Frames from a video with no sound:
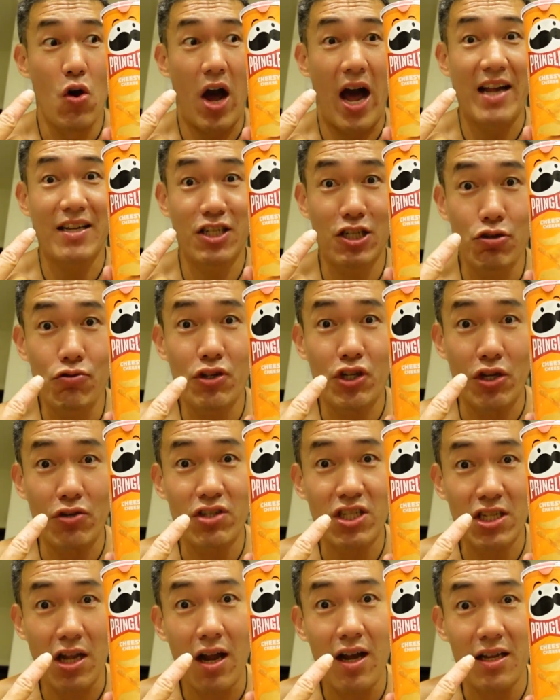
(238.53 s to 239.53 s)
As soon as you
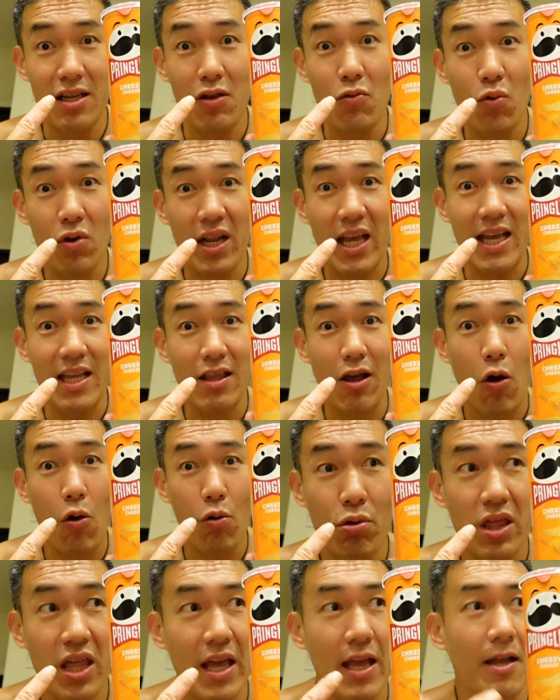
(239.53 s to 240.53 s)
start, you want to eat the
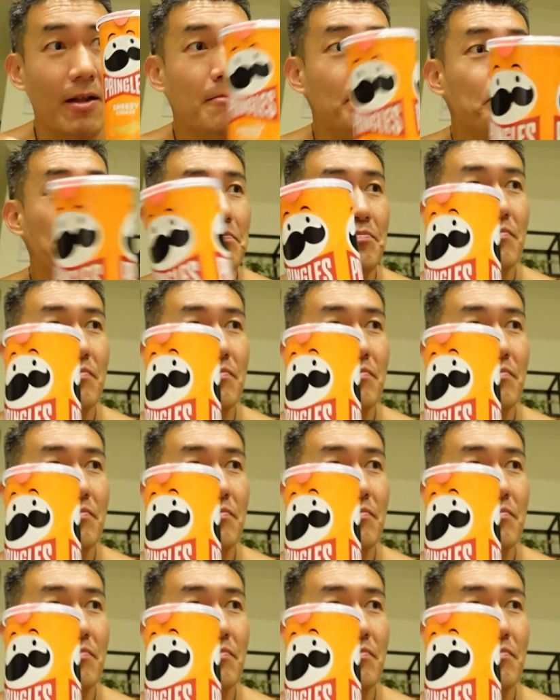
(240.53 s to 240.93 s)
thing.